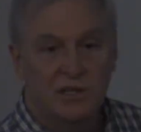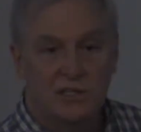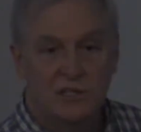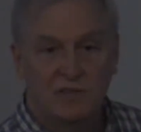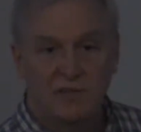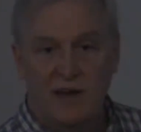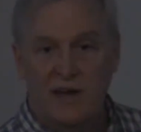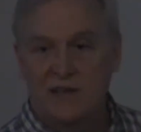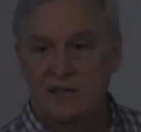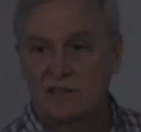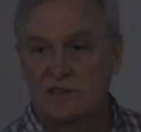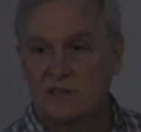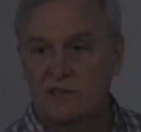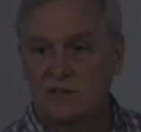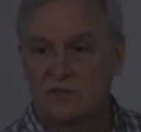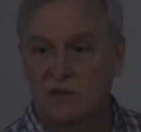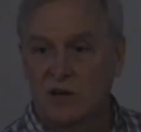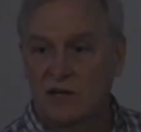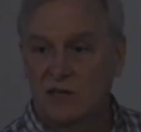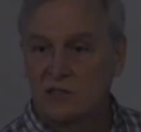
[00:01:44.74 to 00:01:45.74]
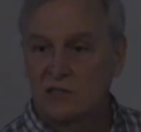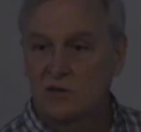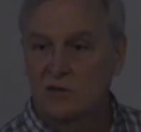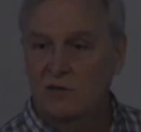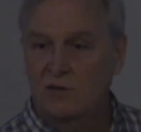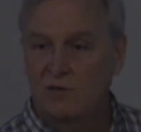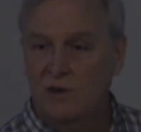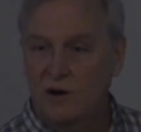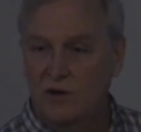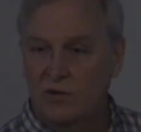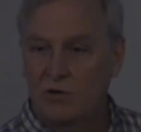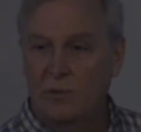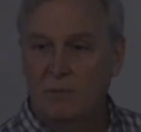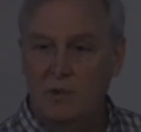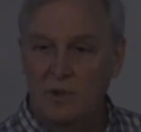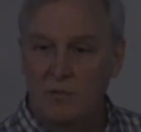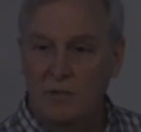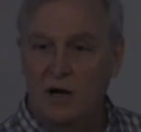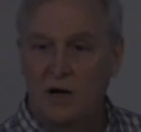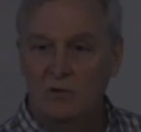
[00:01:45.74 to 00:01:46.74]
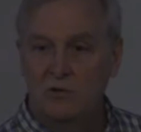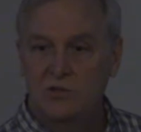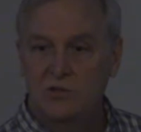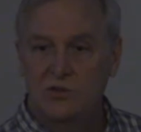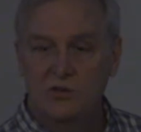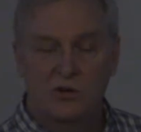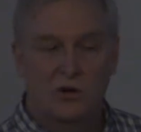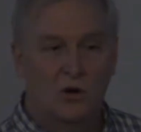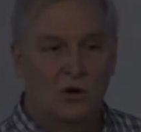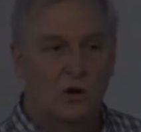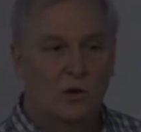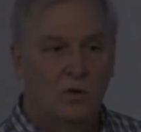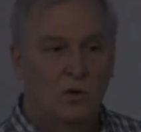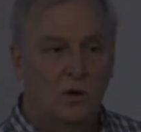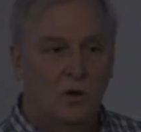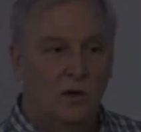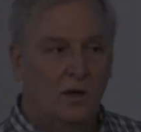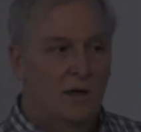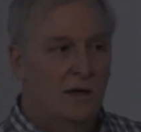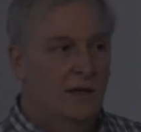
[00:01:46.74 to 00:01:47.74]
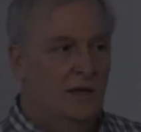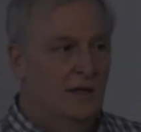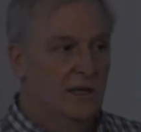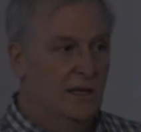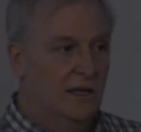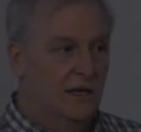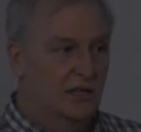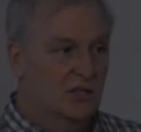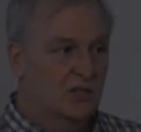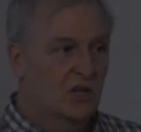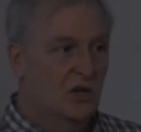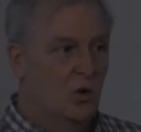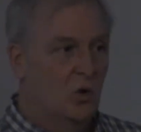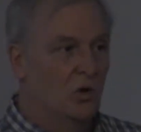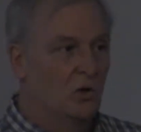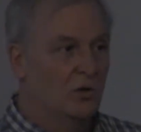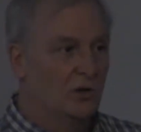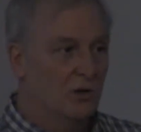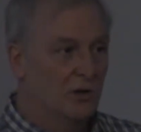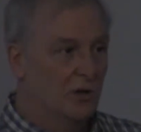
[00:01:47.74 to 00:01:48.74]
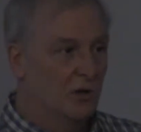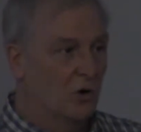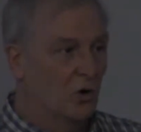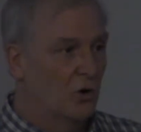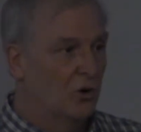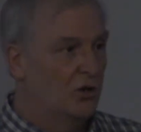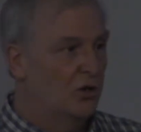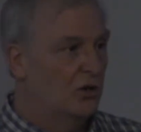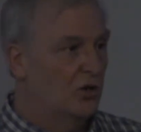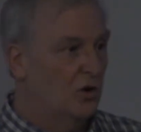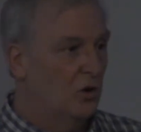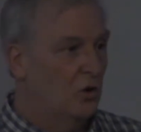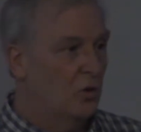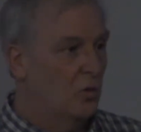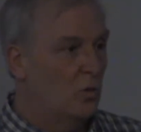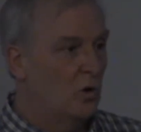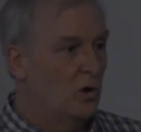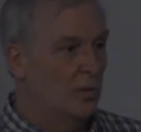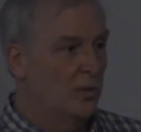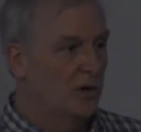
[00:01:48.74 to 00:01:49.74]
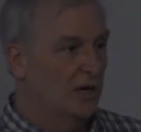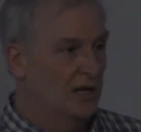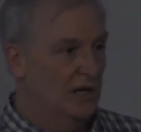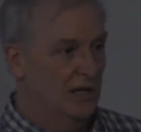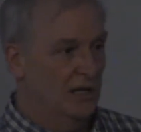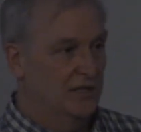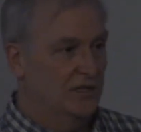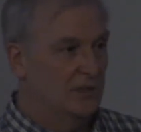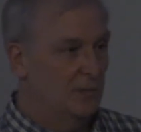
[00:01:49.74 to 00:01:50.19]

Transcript: is fastest, right? So the farther up in the mountains you go, it gets colder. The lower you go, the warmer it gets,